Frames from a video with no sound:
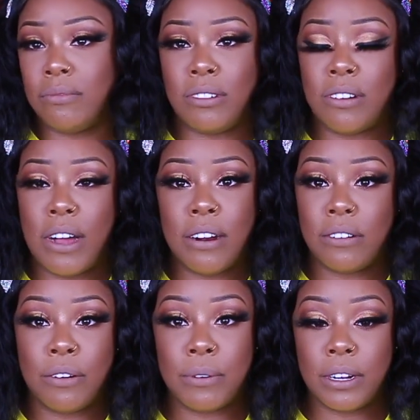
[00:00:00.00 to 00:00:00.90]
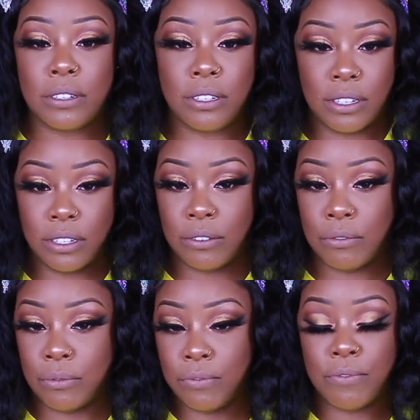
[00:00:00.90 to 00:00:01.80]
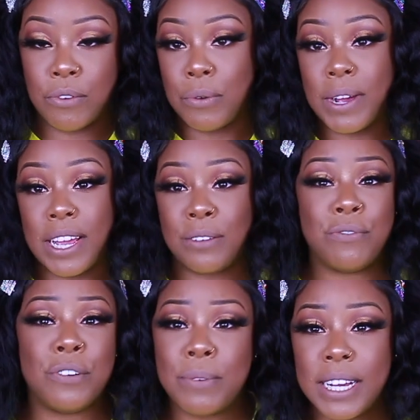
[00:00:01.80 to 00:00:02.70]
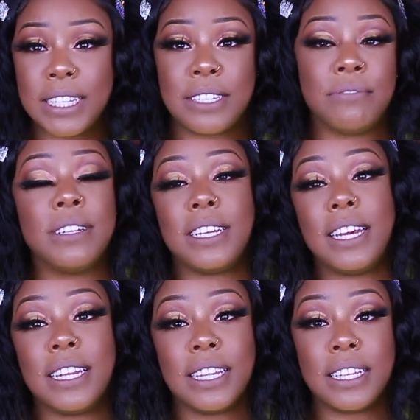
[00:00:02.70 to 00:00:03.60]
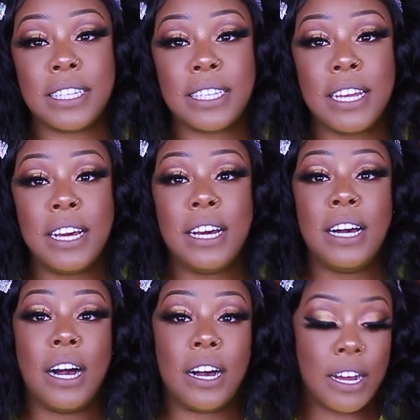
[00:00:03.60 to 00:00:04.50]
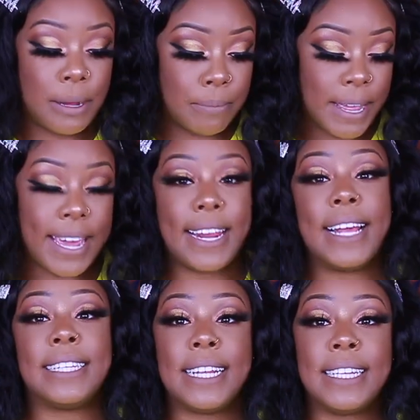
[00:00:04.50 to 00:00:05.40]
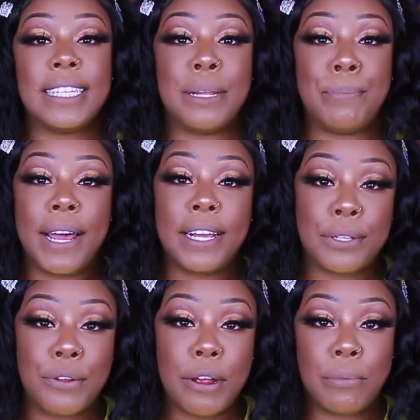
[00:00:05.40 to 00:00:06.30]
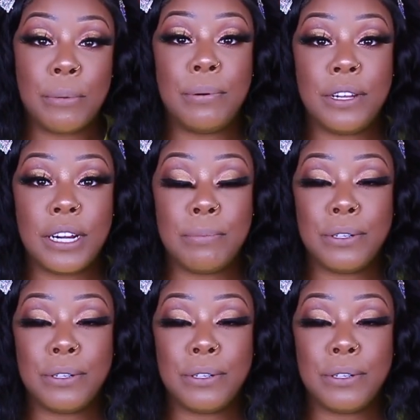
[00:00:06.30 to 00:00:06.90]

you know, I don't know what else you can do four ways. Four ways is really endless. Um, and it has lace in the back, so you're able to pull it up